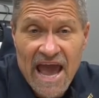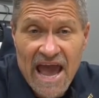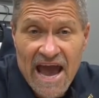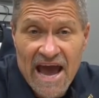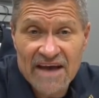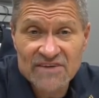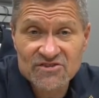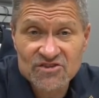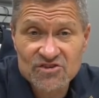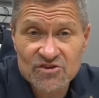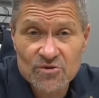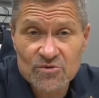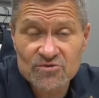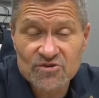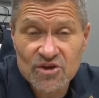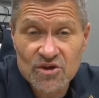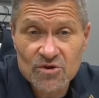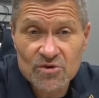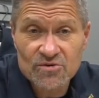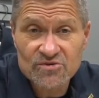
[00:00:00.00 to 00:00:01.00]
asks you
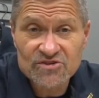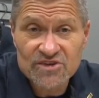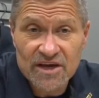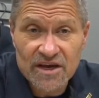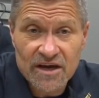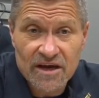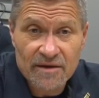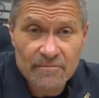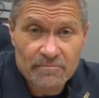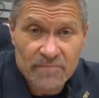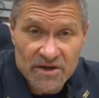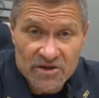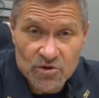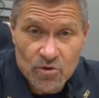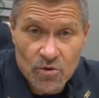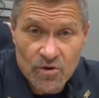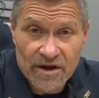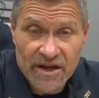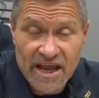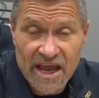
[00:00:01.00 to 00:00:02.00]
to use a
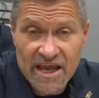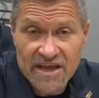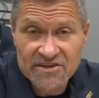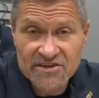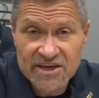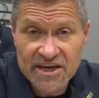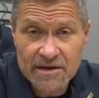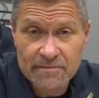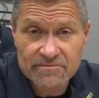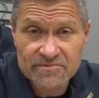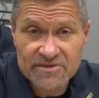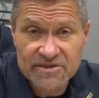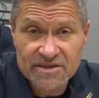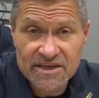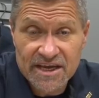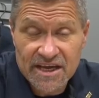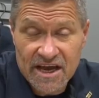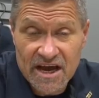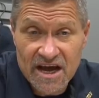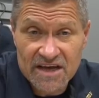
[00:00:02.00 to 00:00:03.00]
Bitcoin ATM
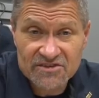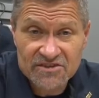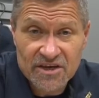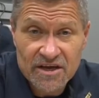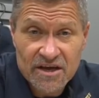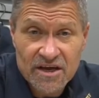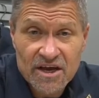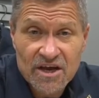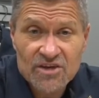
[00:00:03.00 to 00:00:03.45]
kiosk